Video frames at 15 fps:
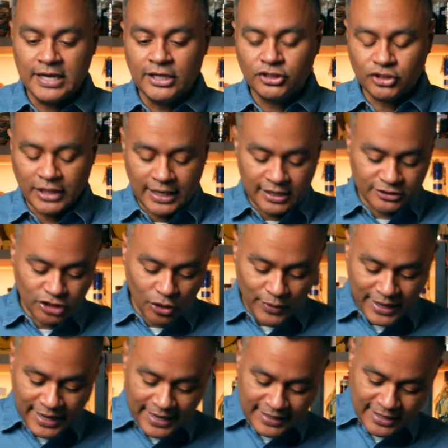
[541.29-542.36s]
So now let's go
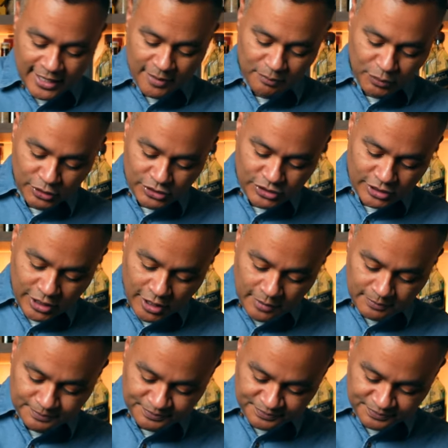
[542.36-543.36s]
ahead and put some